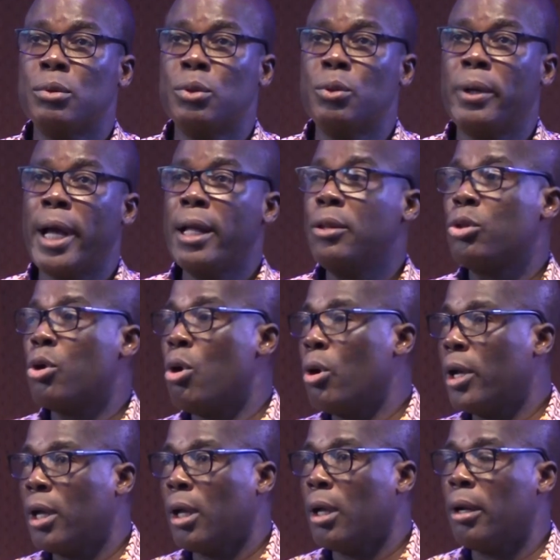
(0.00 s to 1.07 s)
You can't
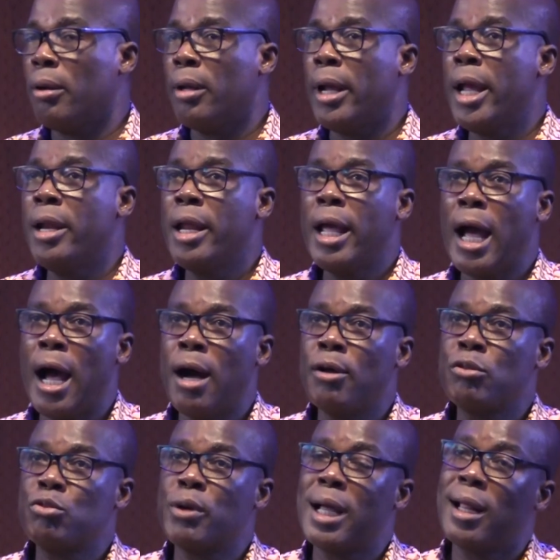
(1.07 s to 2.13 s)
talk
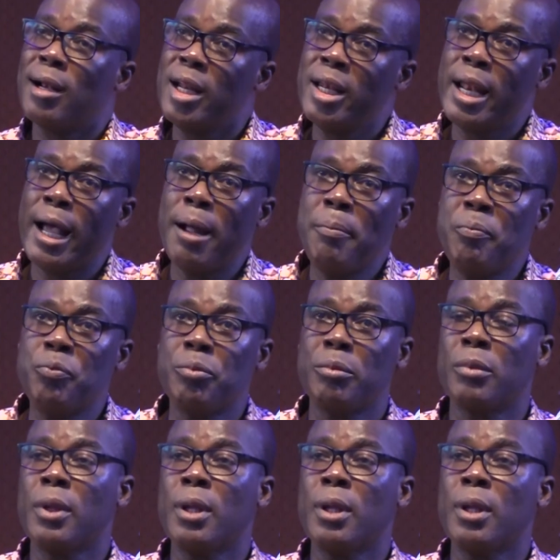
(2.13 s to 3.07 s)
anyhow to a cleaner.